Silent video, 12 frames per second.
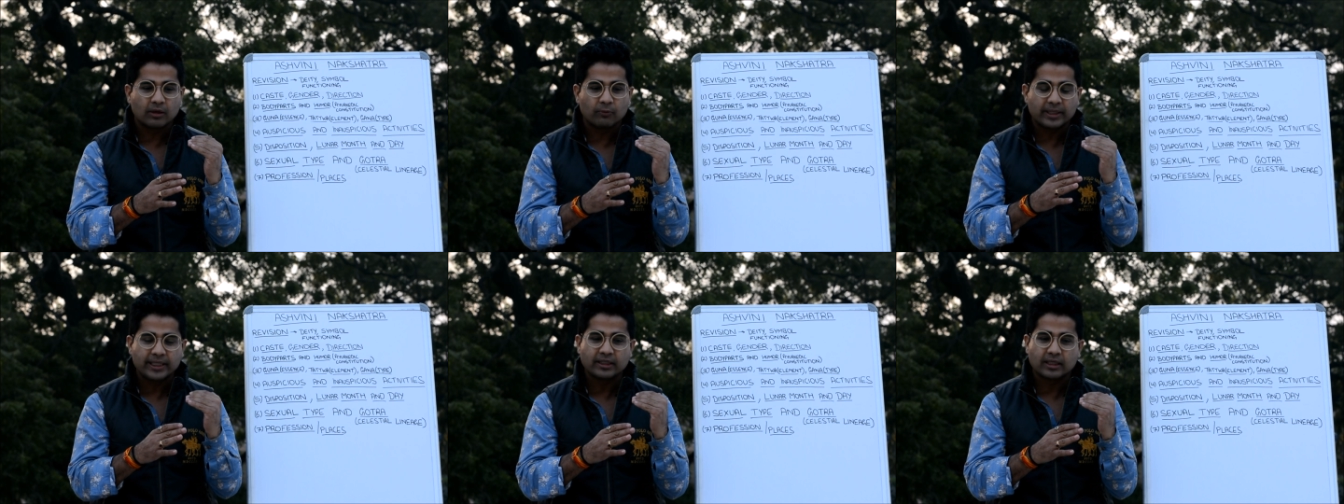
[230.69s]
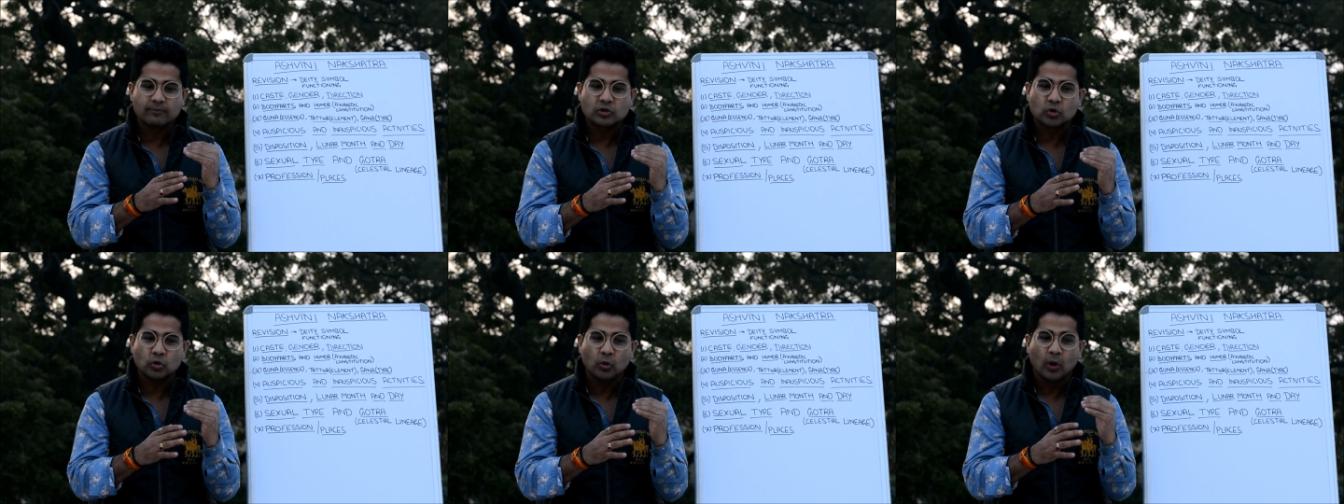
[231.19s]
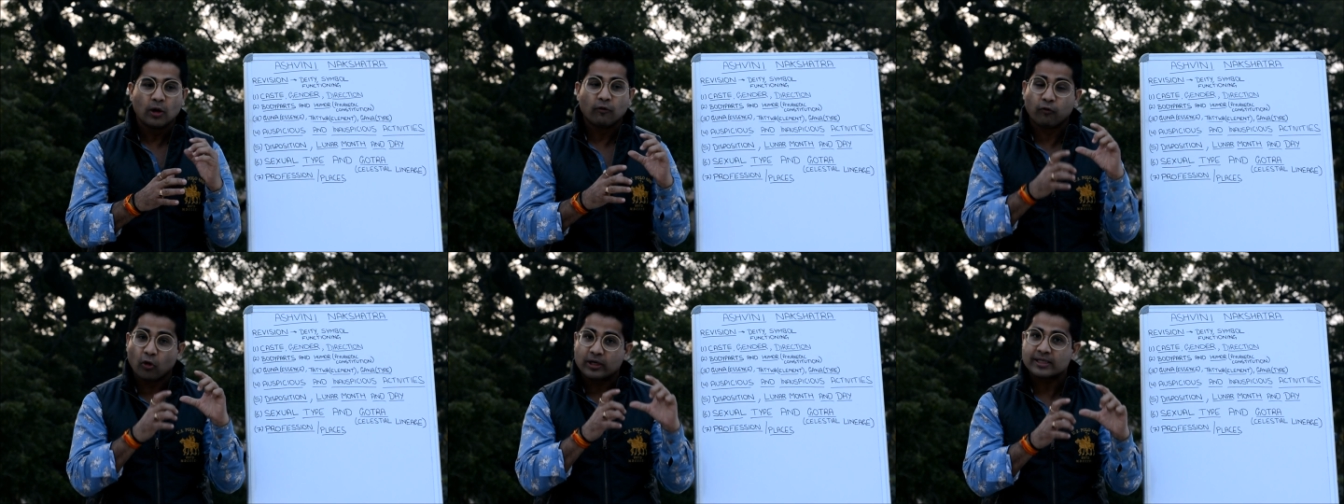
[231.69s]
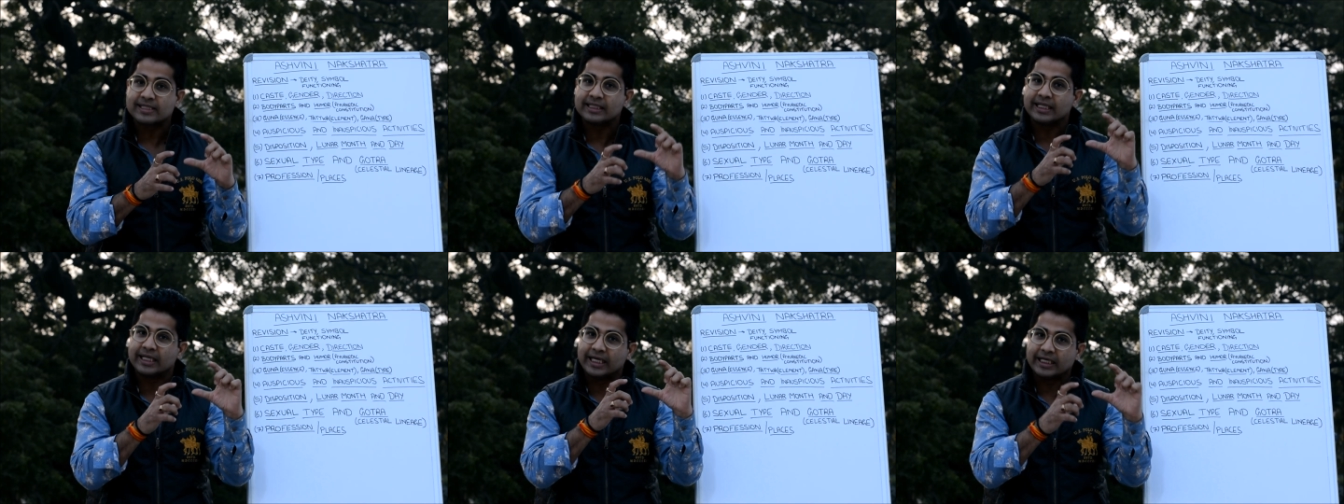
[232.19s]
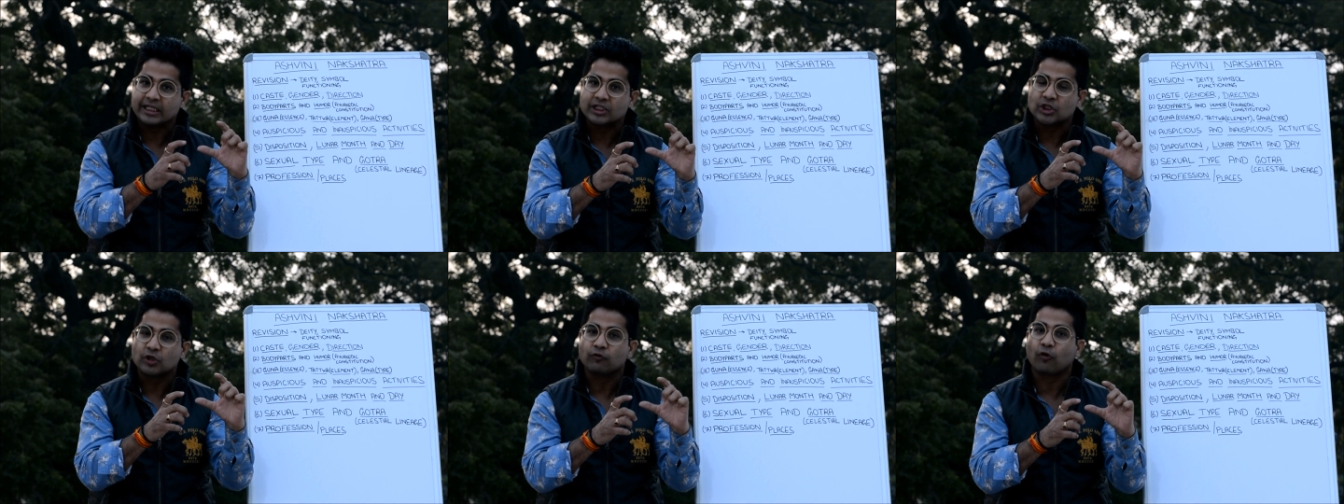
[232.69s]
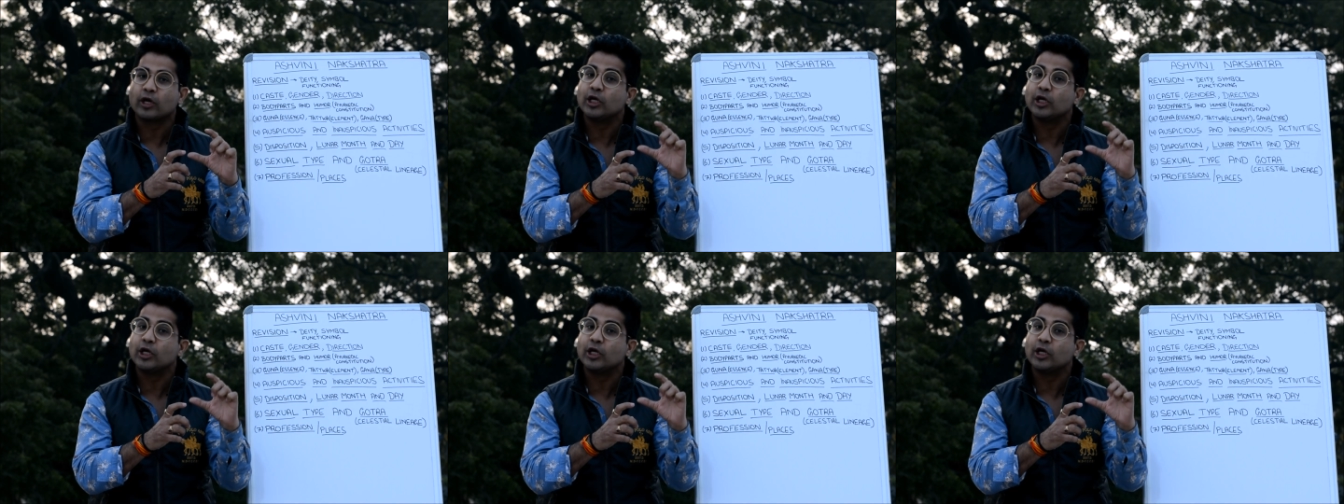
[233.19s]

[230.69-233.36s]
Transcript: when it comes to focusing their energy for